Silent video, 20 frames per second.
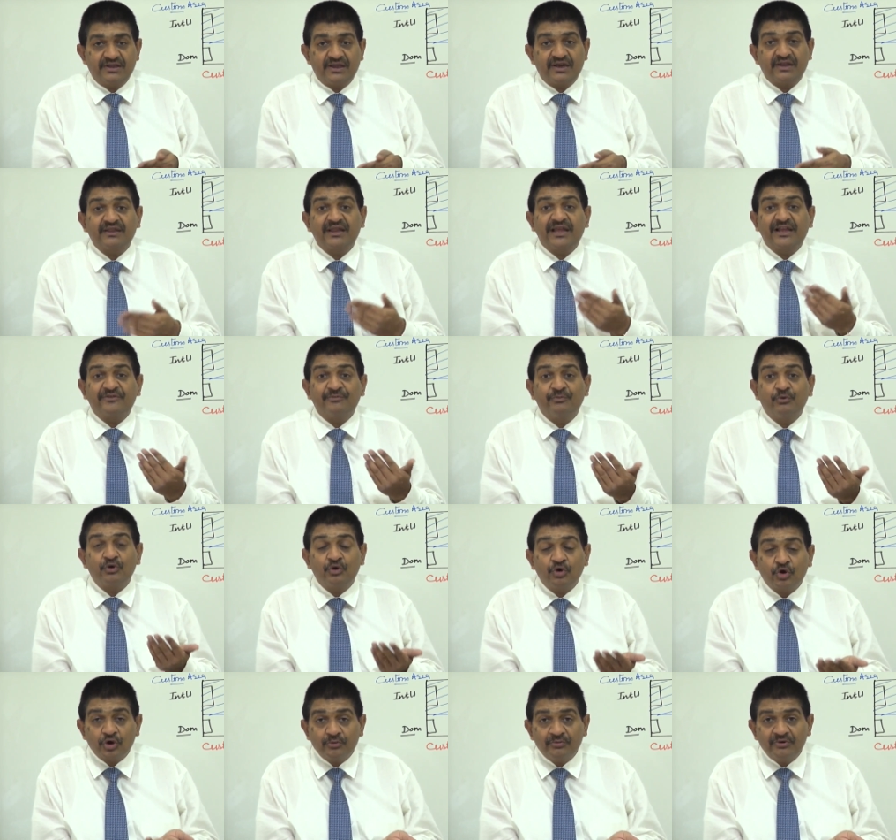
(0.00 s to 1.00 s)
there are
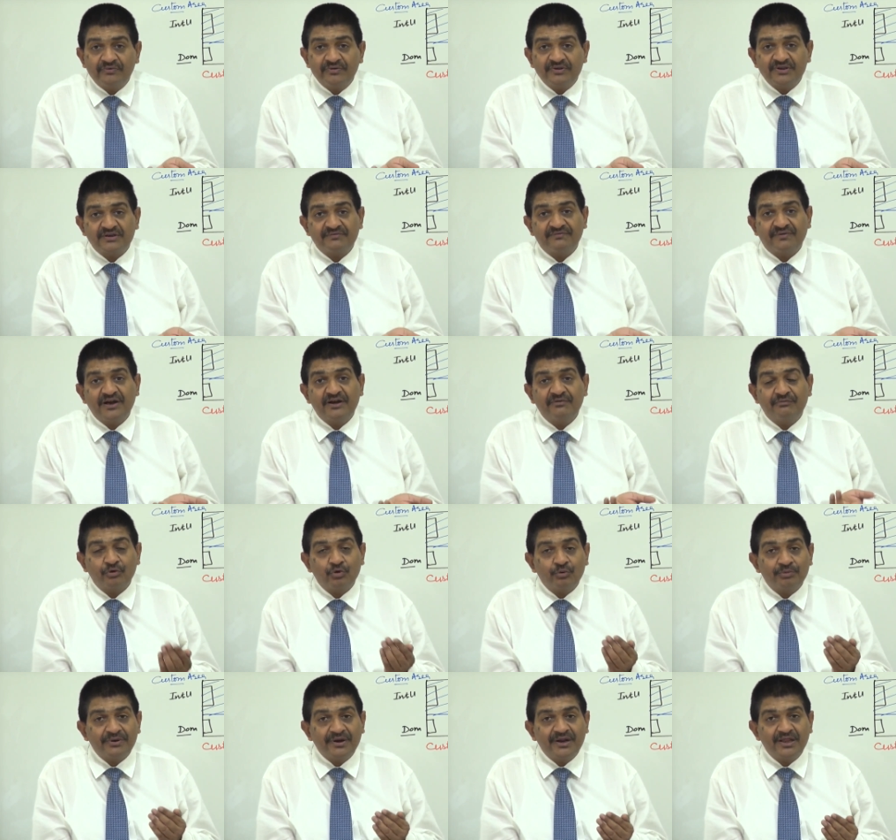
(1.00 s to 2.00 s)
export documents which are filed
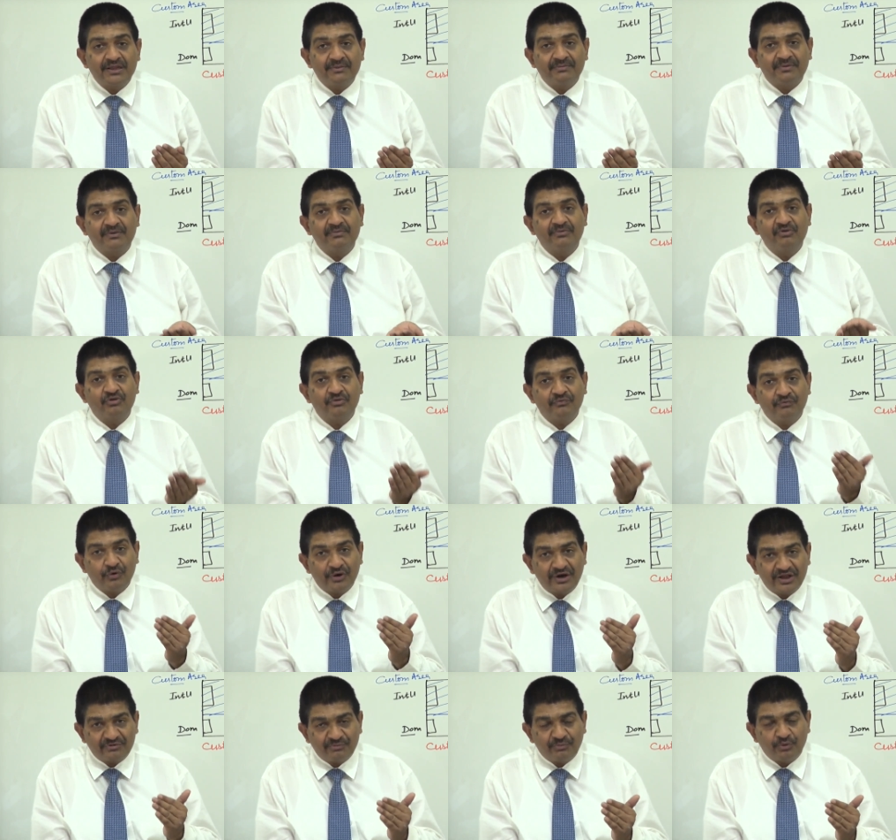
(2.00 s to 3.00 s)
for obtaining the permission
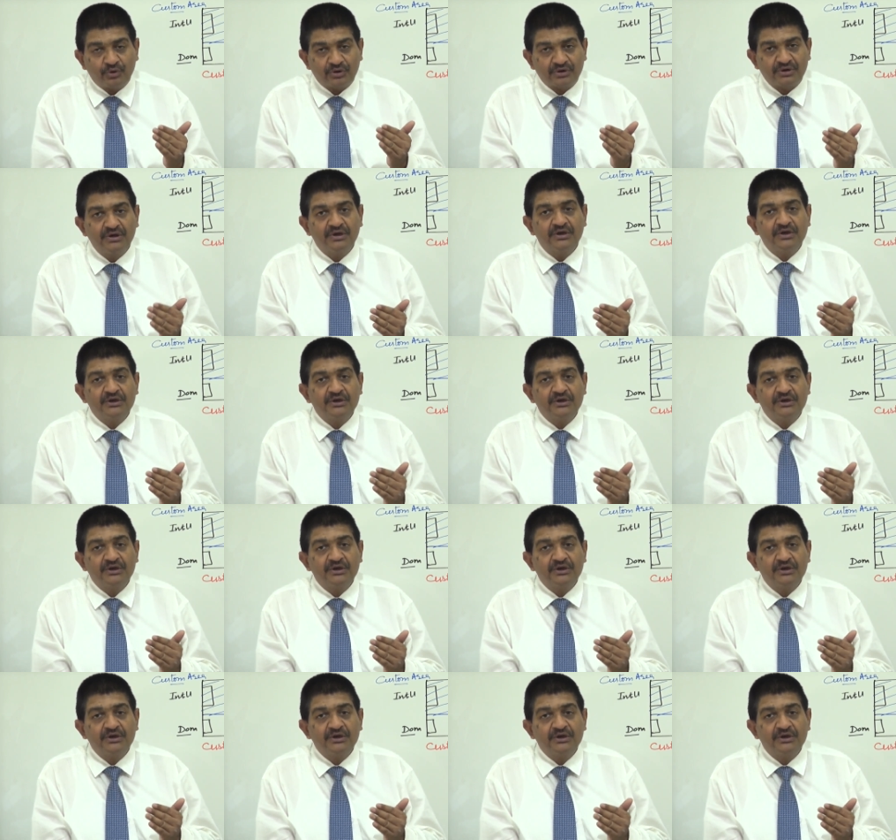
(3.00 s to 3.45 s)
for export.